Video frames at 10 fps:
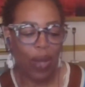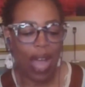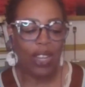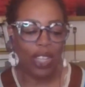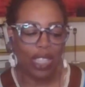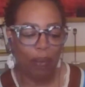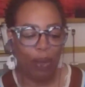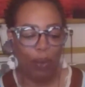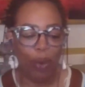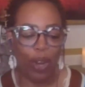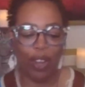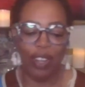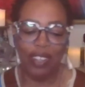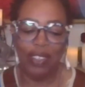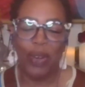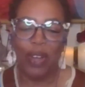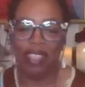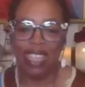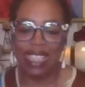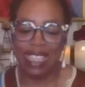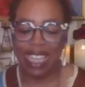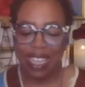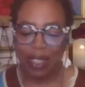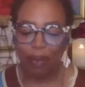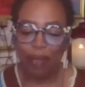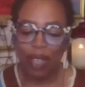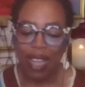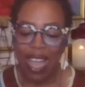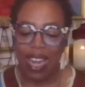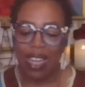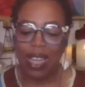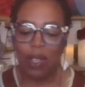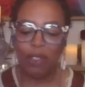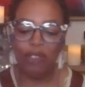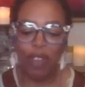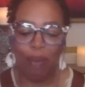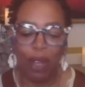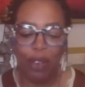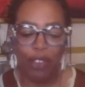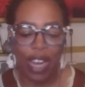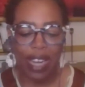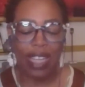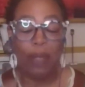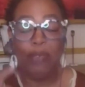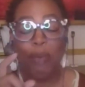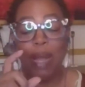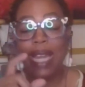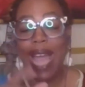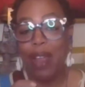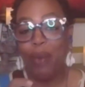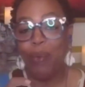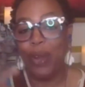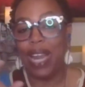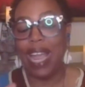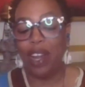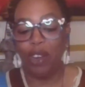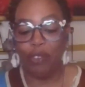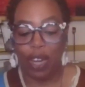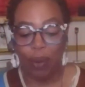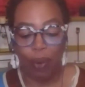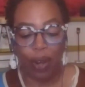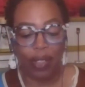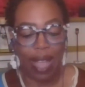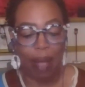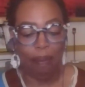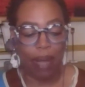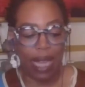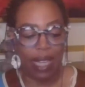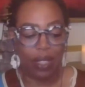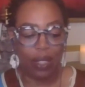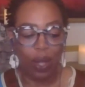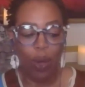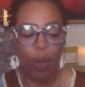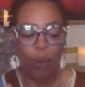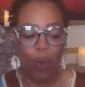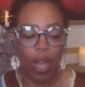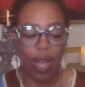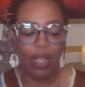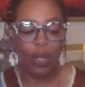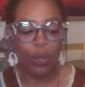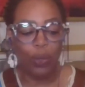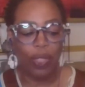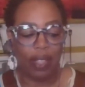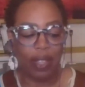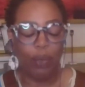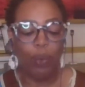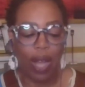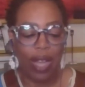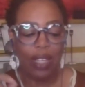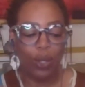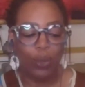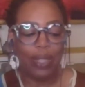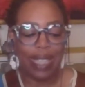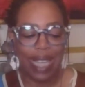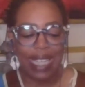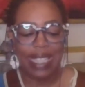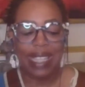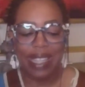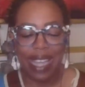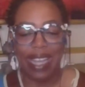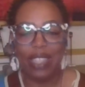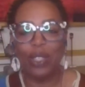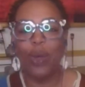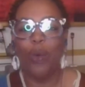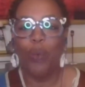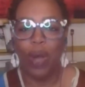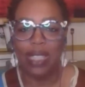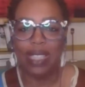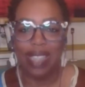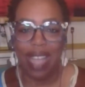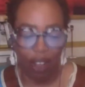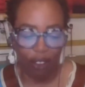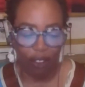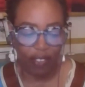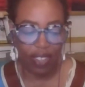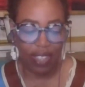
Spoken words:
So I looked up the word authentic, and it comes from a Latin word and a Greek word that means one who does things oneself.